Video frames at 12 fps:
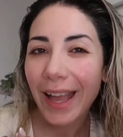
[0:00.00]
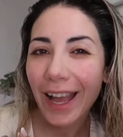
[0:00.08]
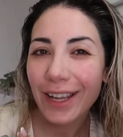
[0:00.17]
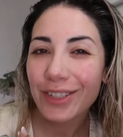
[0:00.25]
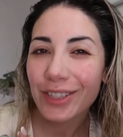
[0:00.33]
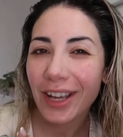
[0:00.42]

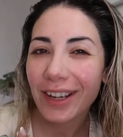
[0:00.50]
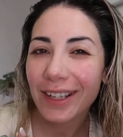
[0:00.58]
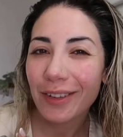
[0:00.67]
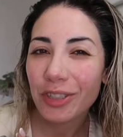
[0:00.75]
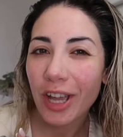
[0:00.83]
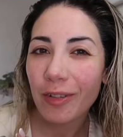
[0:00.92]
I just got out
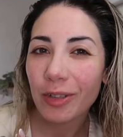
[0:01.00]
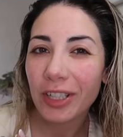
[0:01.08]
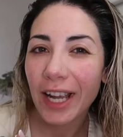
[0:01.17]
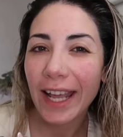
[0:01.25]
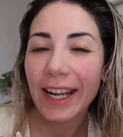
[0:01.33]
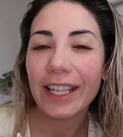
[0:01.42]
of
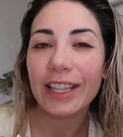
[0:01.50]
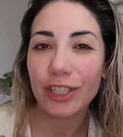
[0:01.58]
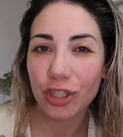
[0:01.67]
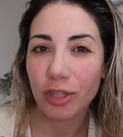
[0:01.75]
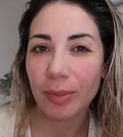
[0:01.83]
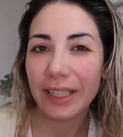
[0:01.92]
shower and I
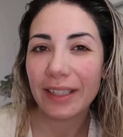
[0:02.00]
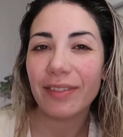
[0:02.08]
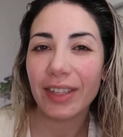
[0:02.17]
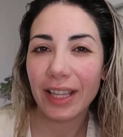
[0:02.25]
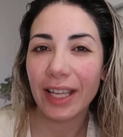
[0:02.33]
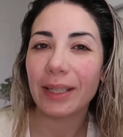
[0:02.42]
legitimately
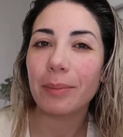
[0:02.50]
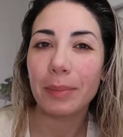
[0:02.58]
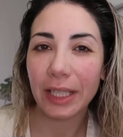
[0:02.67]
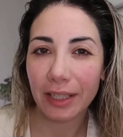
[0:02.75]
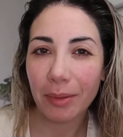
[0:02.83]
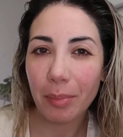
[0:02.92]
feel like
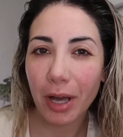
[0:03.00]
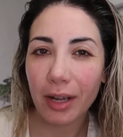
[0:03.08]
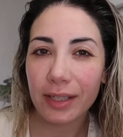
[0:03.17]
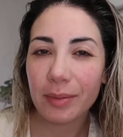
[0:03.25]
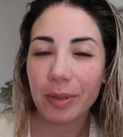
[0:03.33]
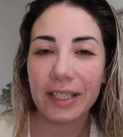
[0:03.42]

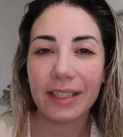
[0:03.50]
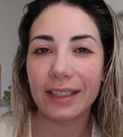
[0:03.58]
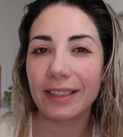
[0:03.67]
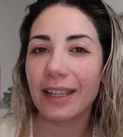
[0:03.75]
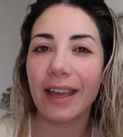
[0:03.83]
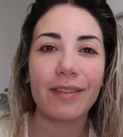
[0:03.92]
$1,000,000 because I
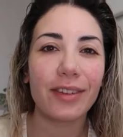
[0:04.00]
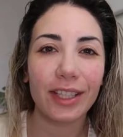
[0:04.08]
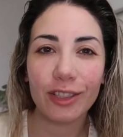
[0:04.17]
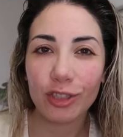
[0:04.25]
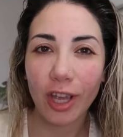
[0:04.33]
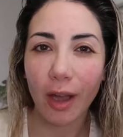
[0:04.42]
did
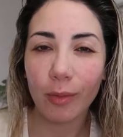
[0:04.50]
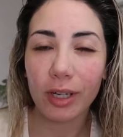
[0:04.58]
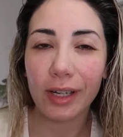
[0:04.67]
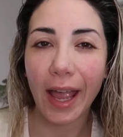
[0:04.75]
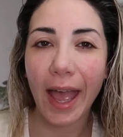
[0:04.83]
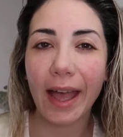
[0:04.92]
everything
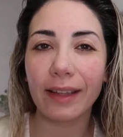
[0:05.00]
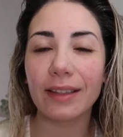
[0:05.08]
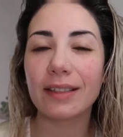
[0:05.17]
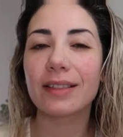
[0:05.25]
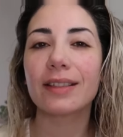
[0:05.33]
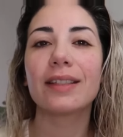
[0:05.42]
shower, and
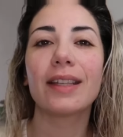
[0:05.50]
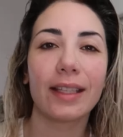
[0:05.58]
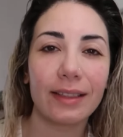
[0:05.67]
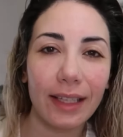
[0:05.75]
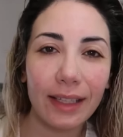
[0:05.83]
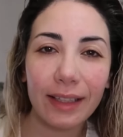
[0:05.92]
there's
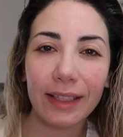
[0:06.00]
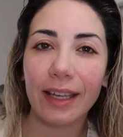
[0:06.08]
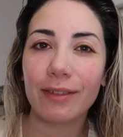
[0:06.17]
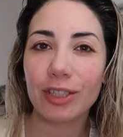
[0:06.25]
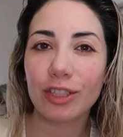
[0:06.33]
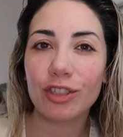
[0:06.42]
nothing like
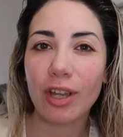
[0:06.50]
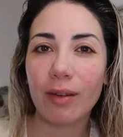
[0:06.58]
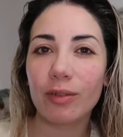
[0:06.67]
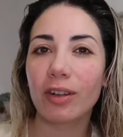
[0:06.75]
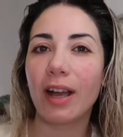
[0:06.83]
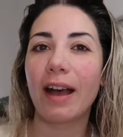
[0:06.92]
everything shower